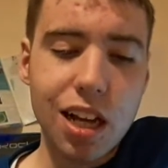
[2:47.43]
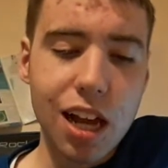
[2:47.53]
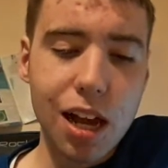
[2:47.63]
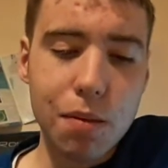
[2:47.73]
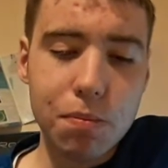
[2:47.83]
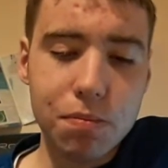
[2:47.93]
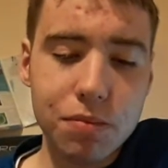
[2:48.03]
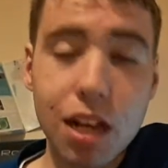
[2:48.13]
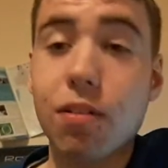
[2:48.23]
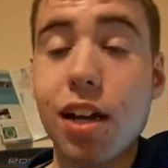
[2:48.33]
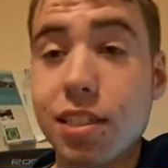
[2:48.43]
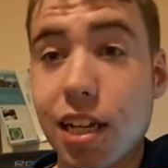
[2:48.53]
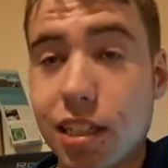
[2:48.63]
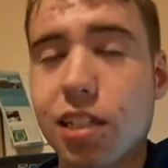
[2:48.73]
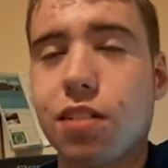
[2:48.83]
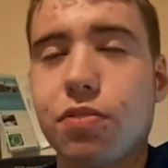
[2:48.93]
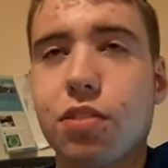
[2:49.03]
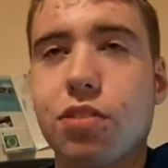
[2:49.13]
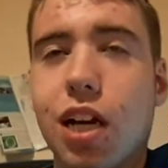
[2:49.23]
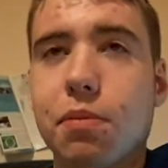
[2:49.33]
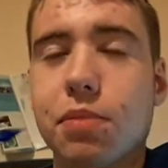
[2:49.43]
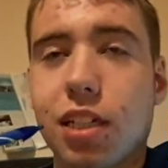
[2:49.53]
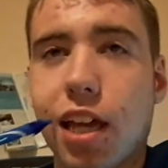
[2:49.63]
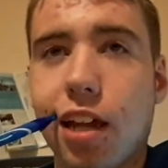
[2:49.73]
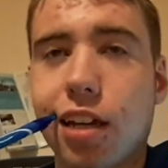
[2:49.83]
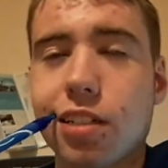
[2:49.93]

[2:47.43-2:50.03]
Now, I said this a few times again.